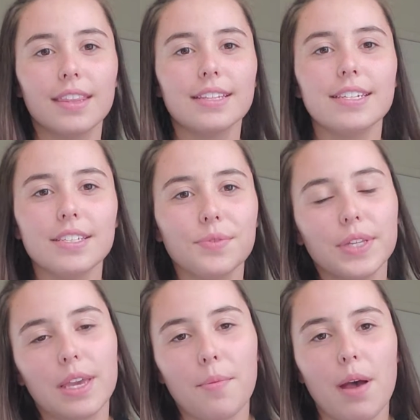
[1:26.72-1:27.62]
This isn't
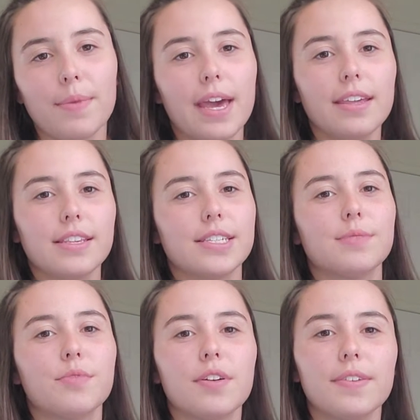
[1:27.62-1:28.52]
really a mom hack, this
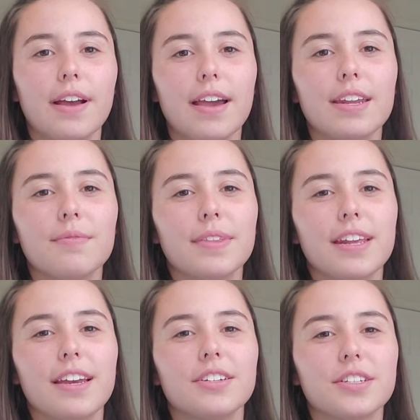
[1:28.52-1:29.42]
is more of an item
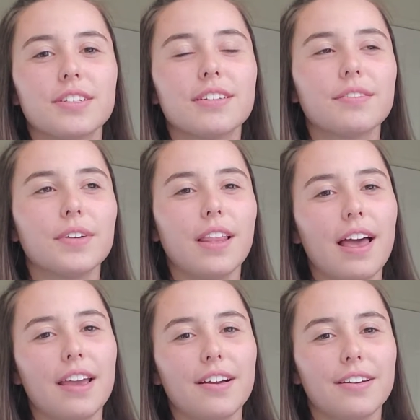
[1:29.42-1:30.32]
that I just
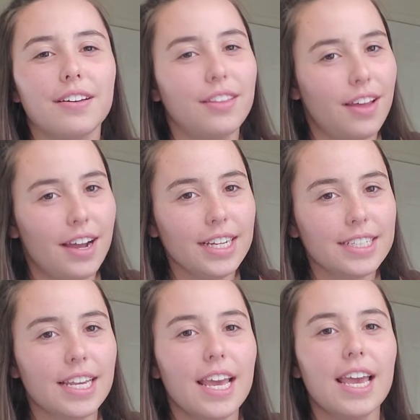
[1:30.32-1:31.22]
rely on a
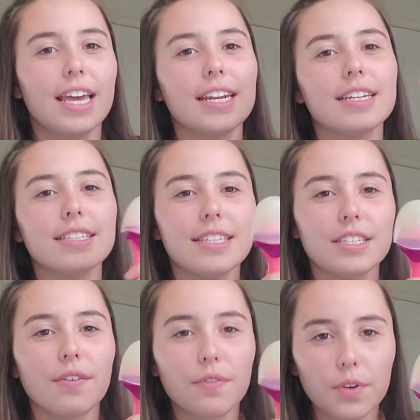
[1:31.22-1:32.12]
lot, and it is
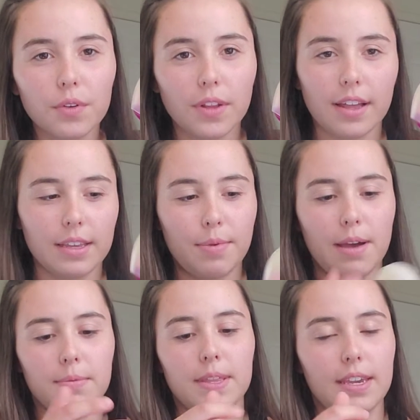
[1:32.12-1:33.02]
these fruit
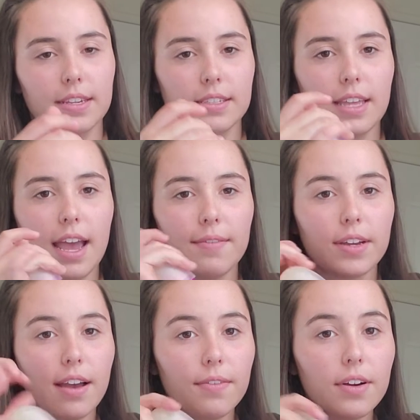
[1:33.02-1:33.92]
lollipop things that have a
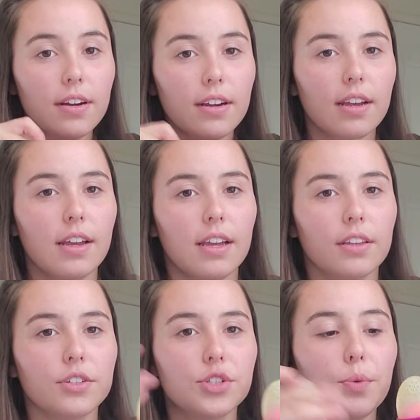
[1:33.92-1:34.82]
cover.
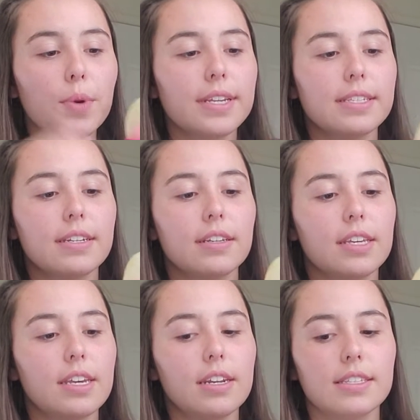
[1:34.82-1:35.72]
They're super easy to
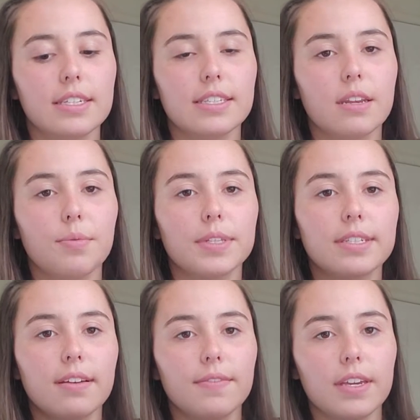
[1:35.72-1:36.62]
clean, it's easy to put
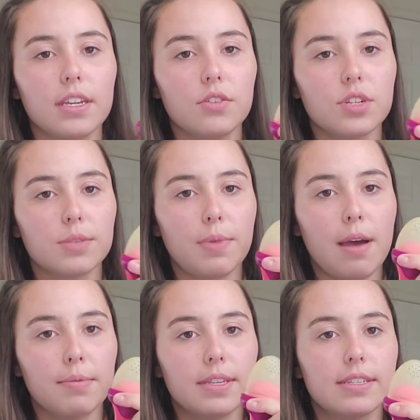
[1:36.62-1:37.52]
stuff in, you just
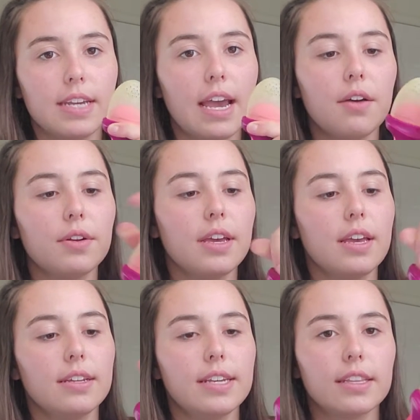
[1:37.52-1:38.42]
pop this down,
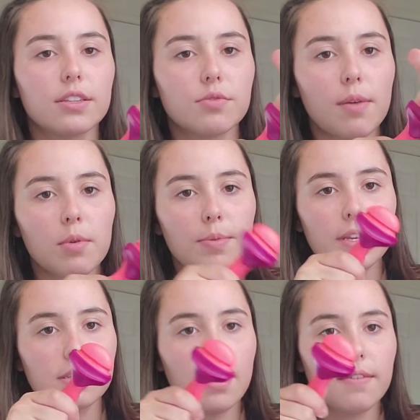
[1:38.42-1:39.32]
take this rubber
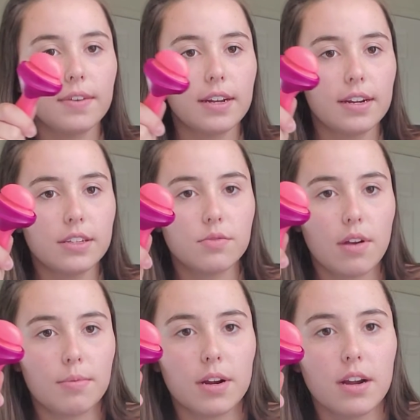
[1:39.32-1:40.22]
piece off, and it is
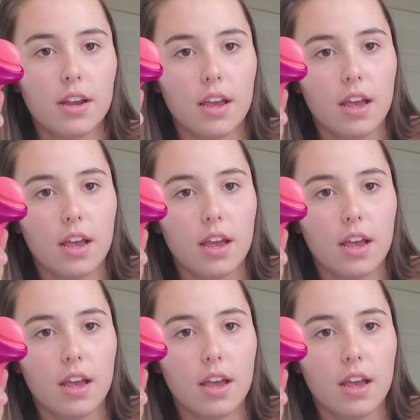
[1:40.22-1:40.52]
rubber.